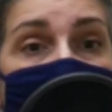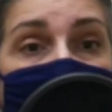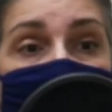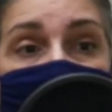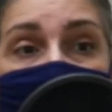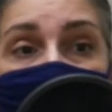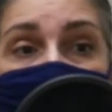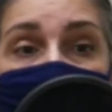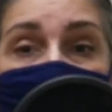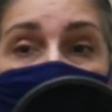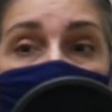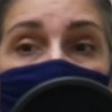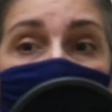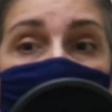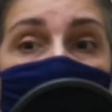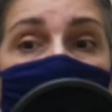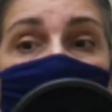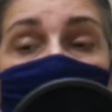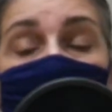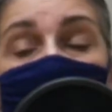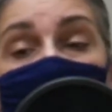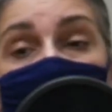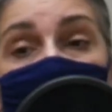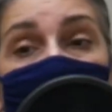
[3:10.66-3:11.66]
So it's worked out
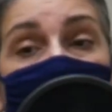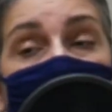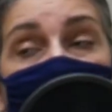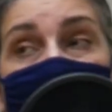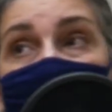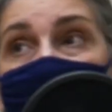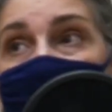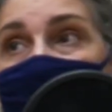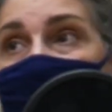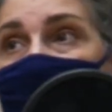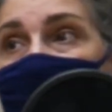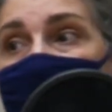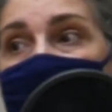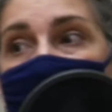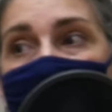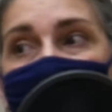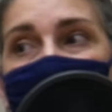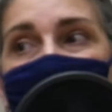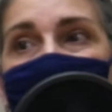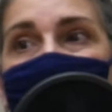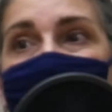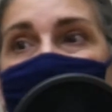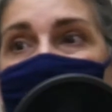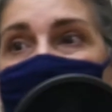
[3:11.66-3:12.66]
really well.
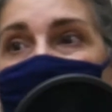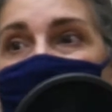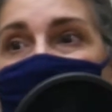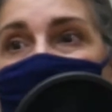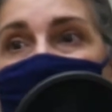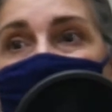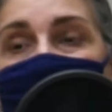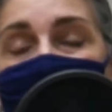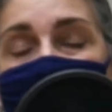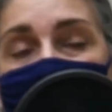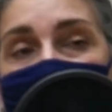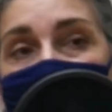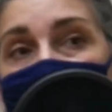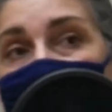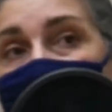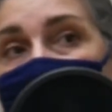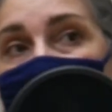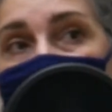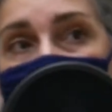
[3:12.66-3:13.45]
My staff,